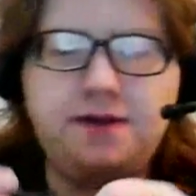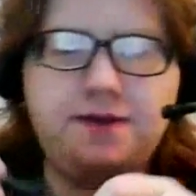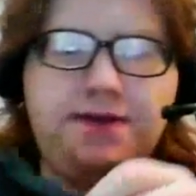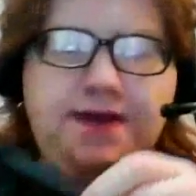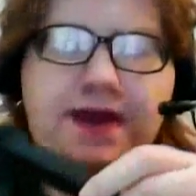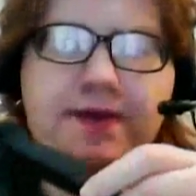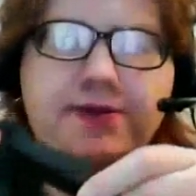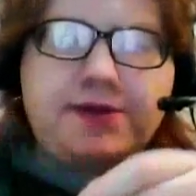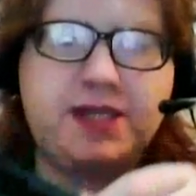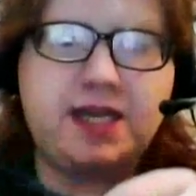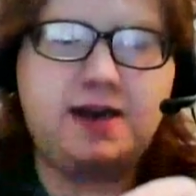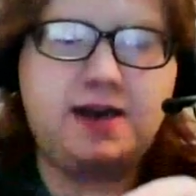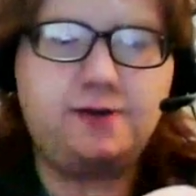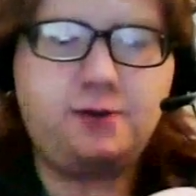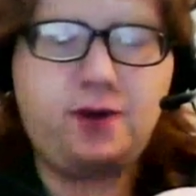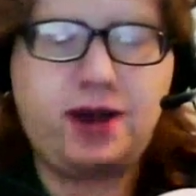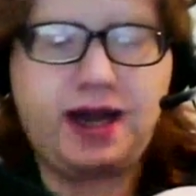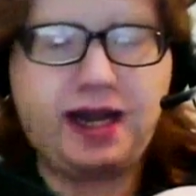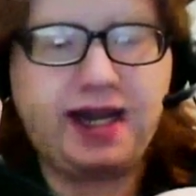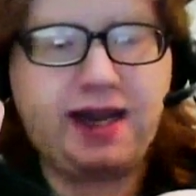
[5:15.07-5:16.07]
that was kind
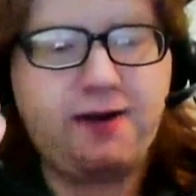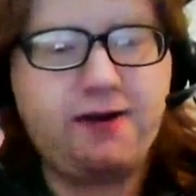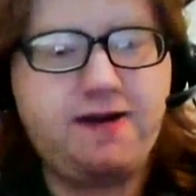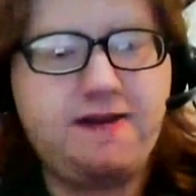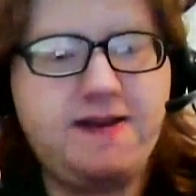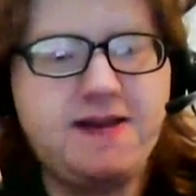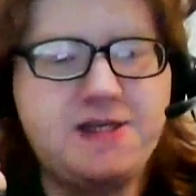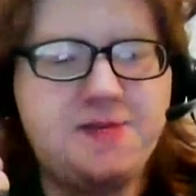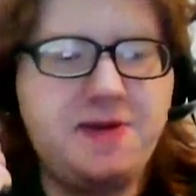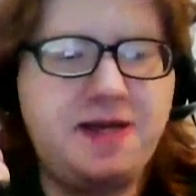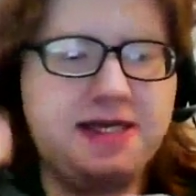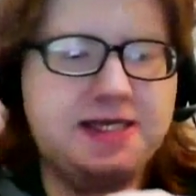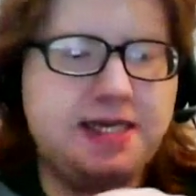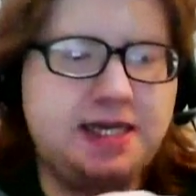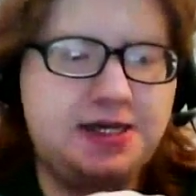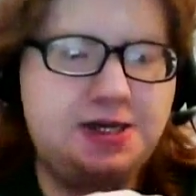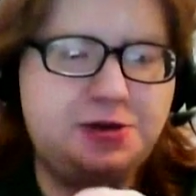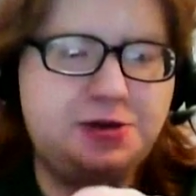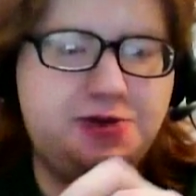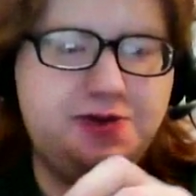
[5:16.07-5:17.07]
of why I carried this, because
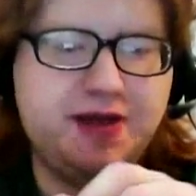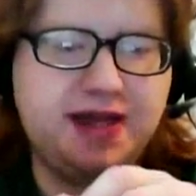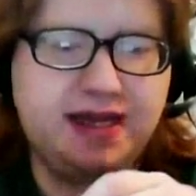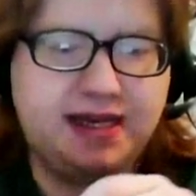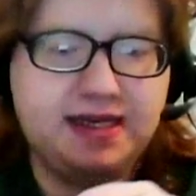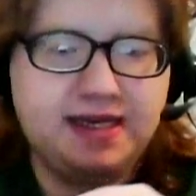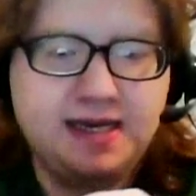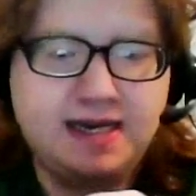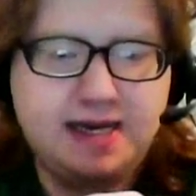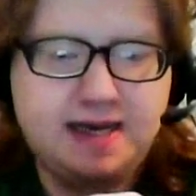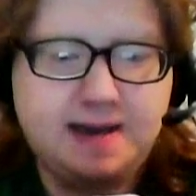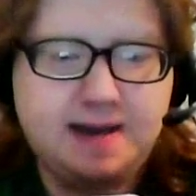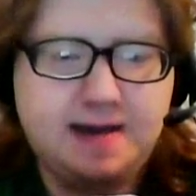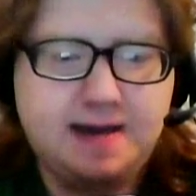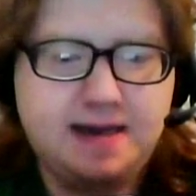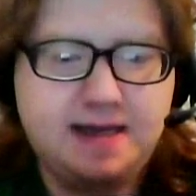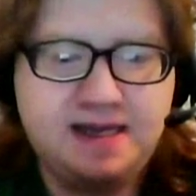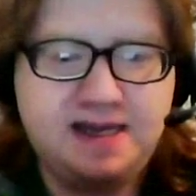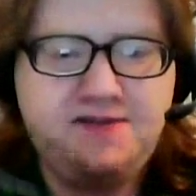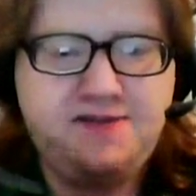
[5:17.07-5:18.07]
I knew that
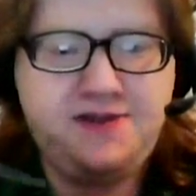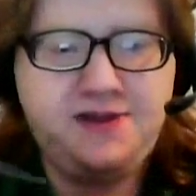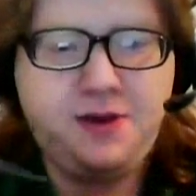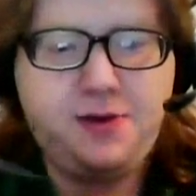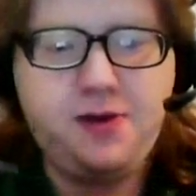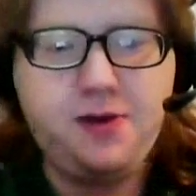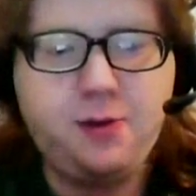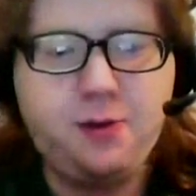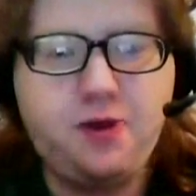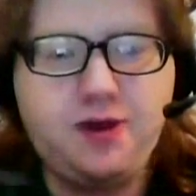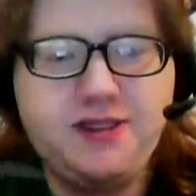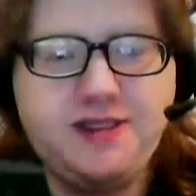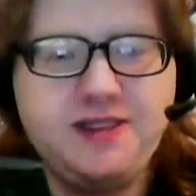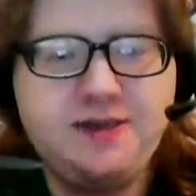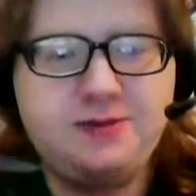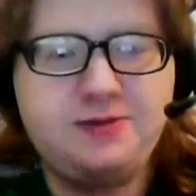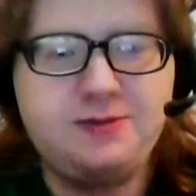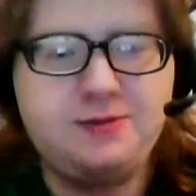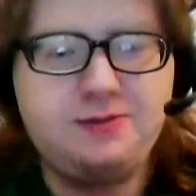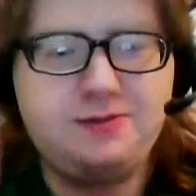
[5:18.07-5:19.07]
even though it
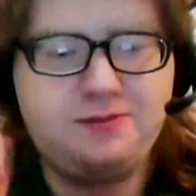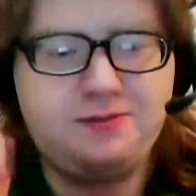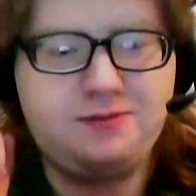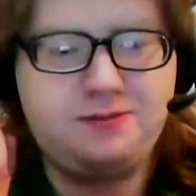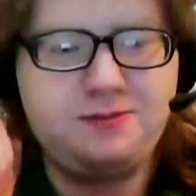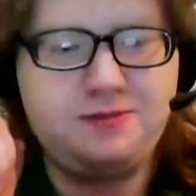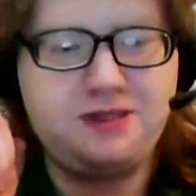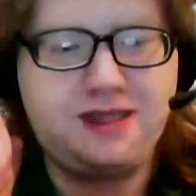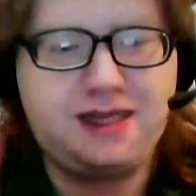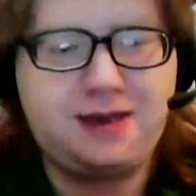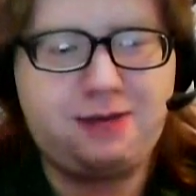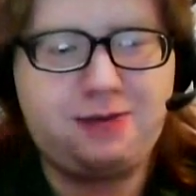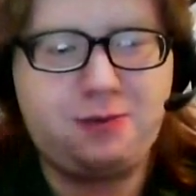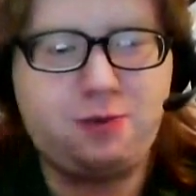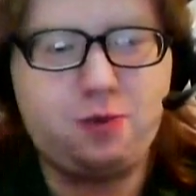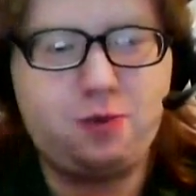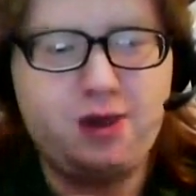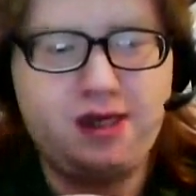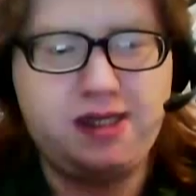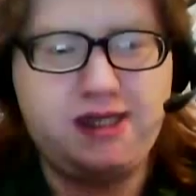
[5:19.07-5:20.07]
wasn't like
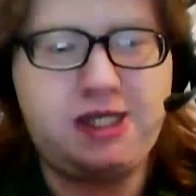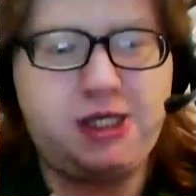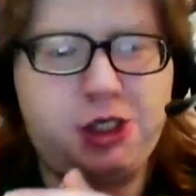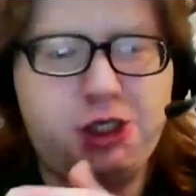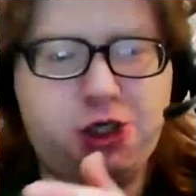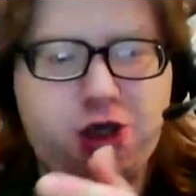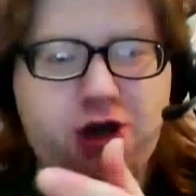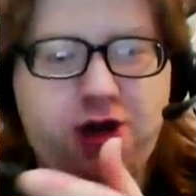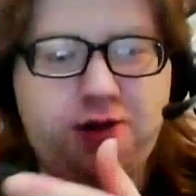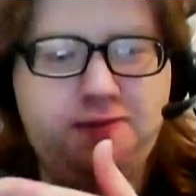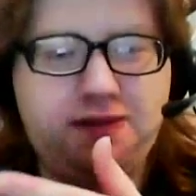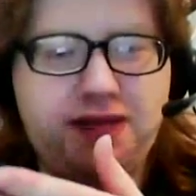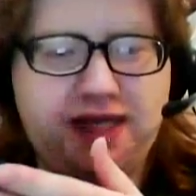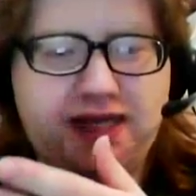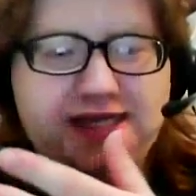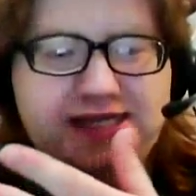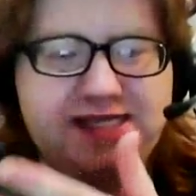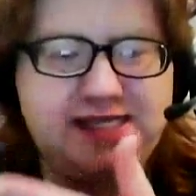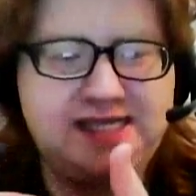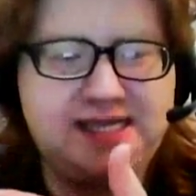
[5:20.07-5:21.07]
really sharp
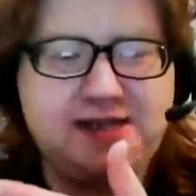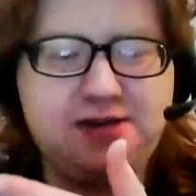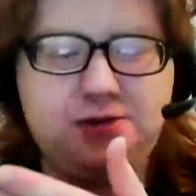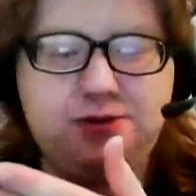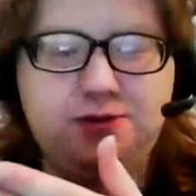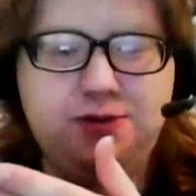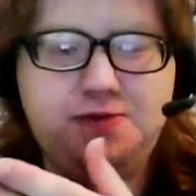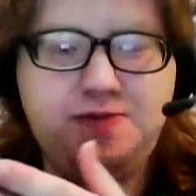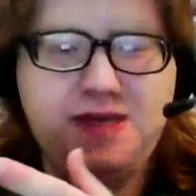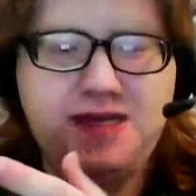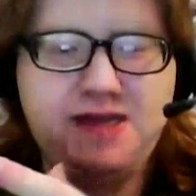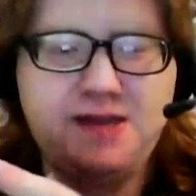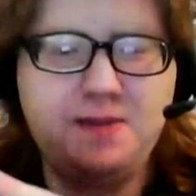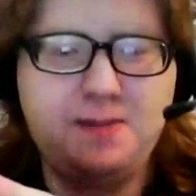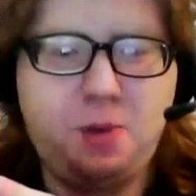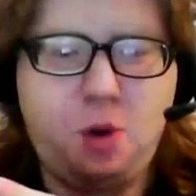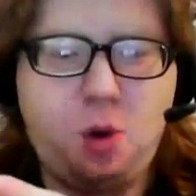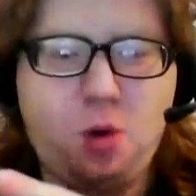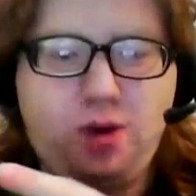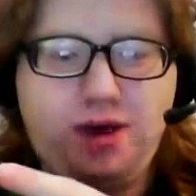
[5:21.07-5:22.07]
like steel would be, the
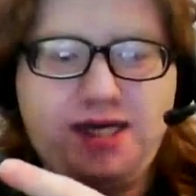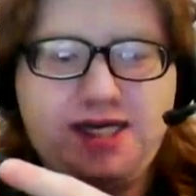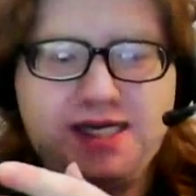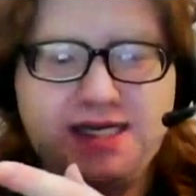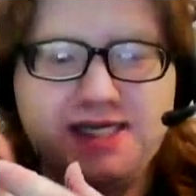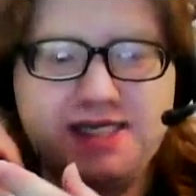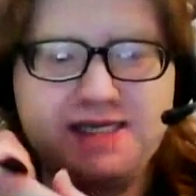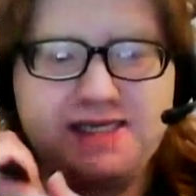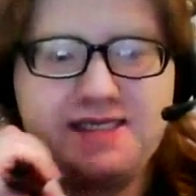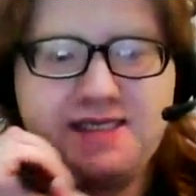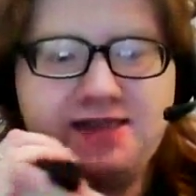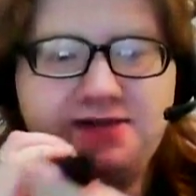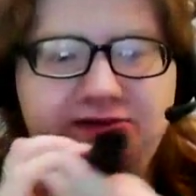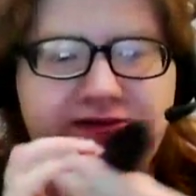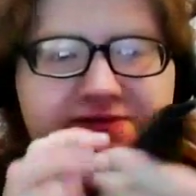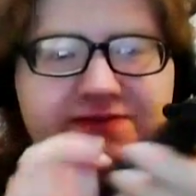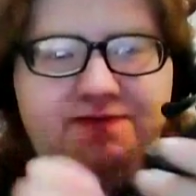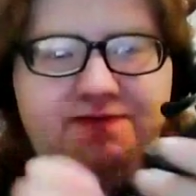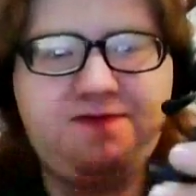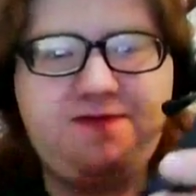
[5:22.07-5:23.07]
point is
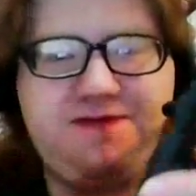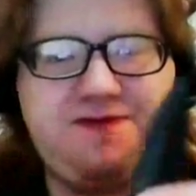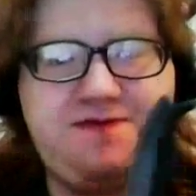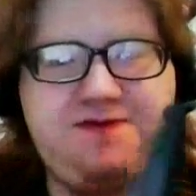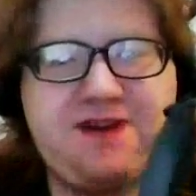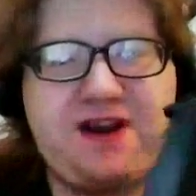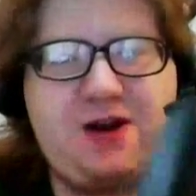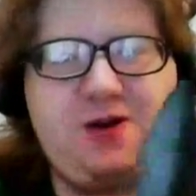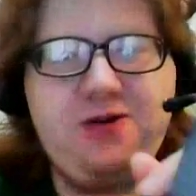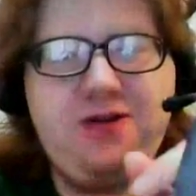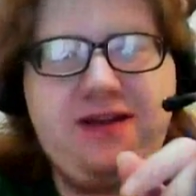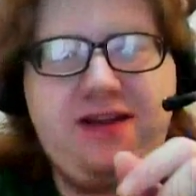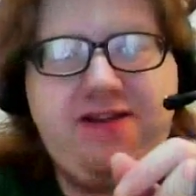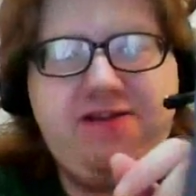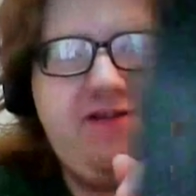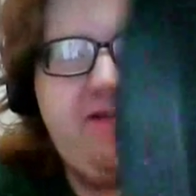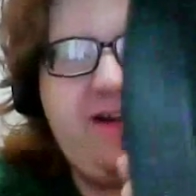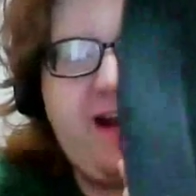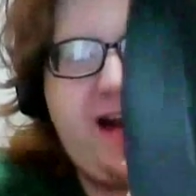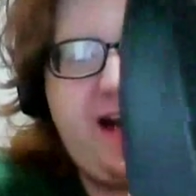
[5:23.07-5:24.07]
still fairly
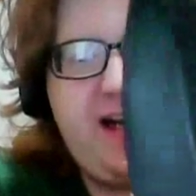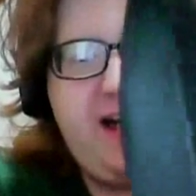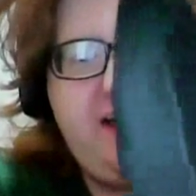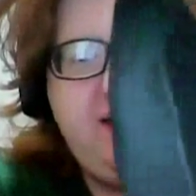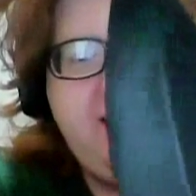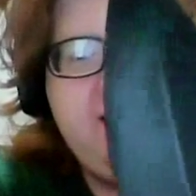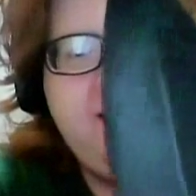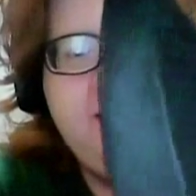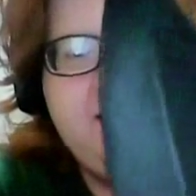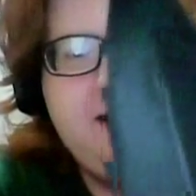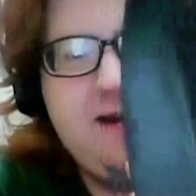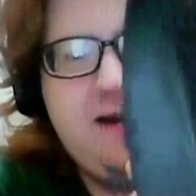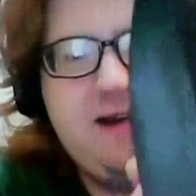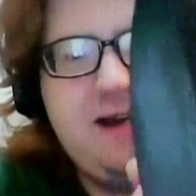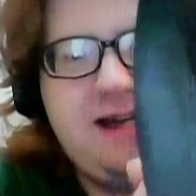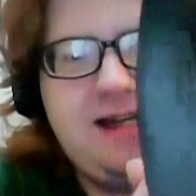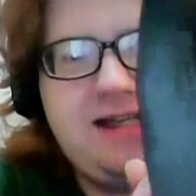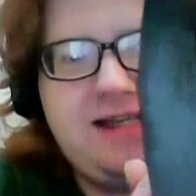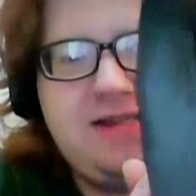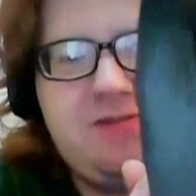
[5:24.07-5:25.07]
fine.
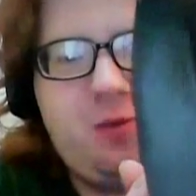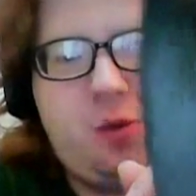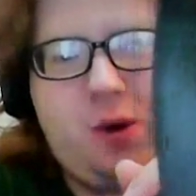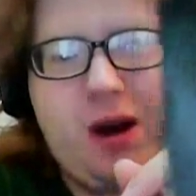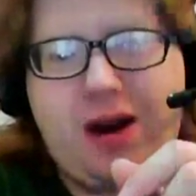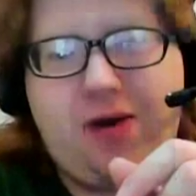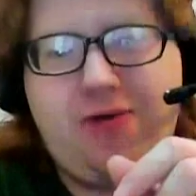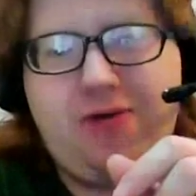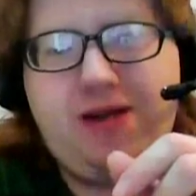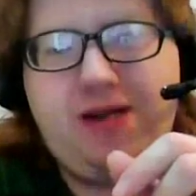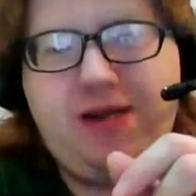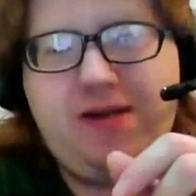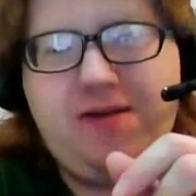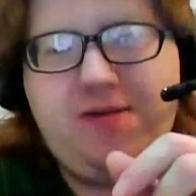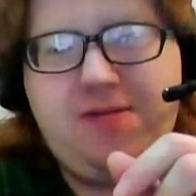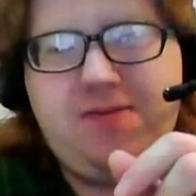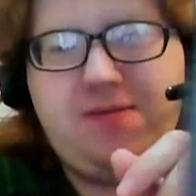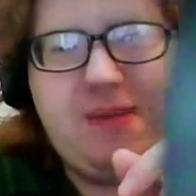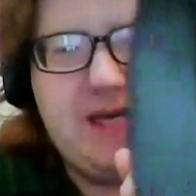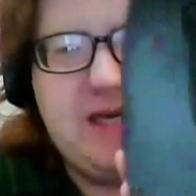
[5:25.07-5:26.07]
It's
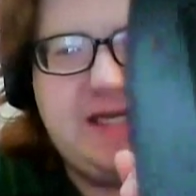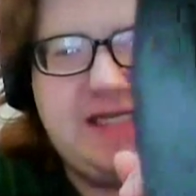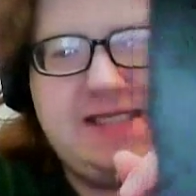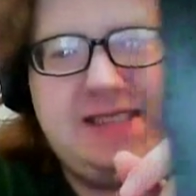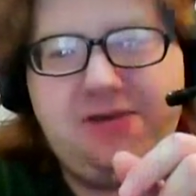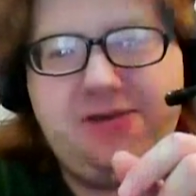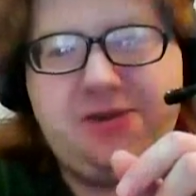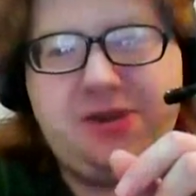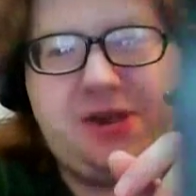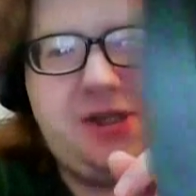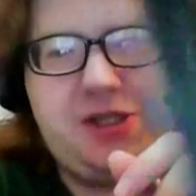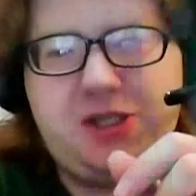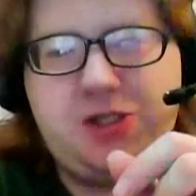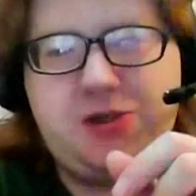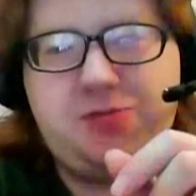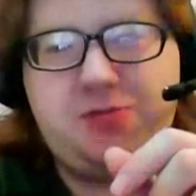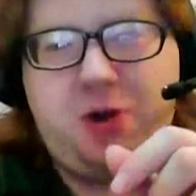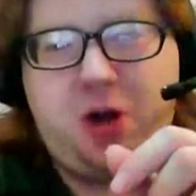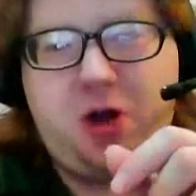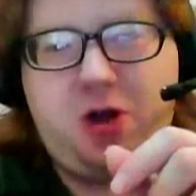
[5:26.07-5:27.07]
rounded, but it's still a
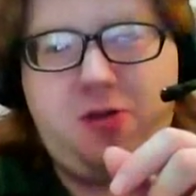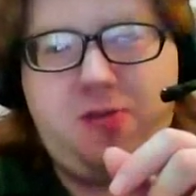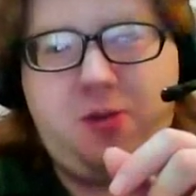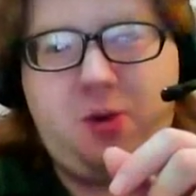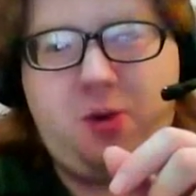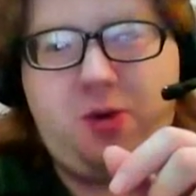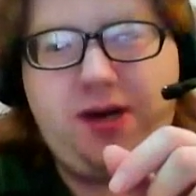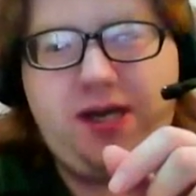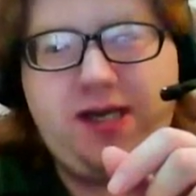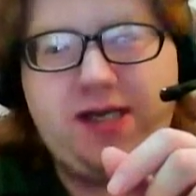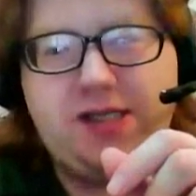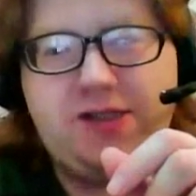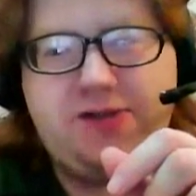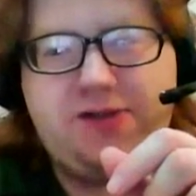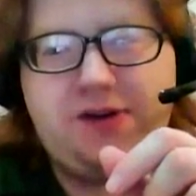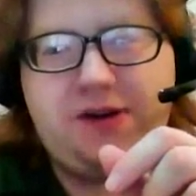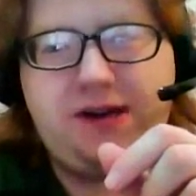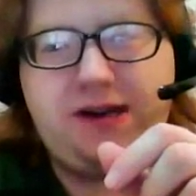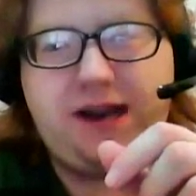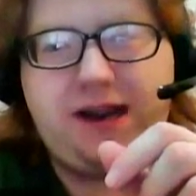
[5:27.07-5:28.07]
small point. It's
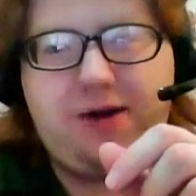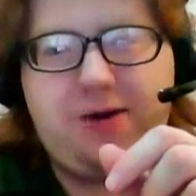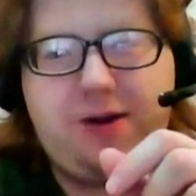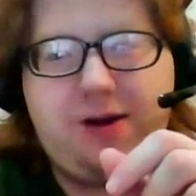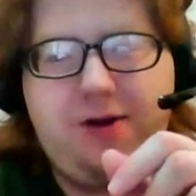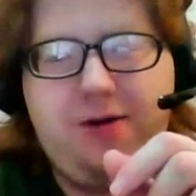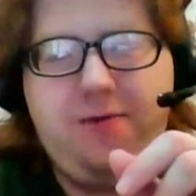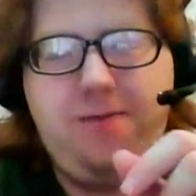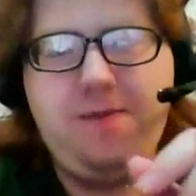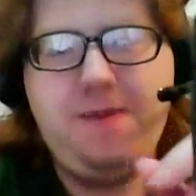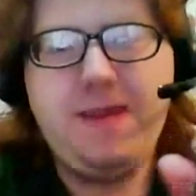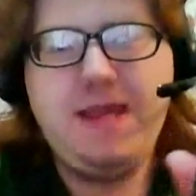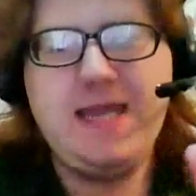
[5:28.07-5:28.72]
very narrow.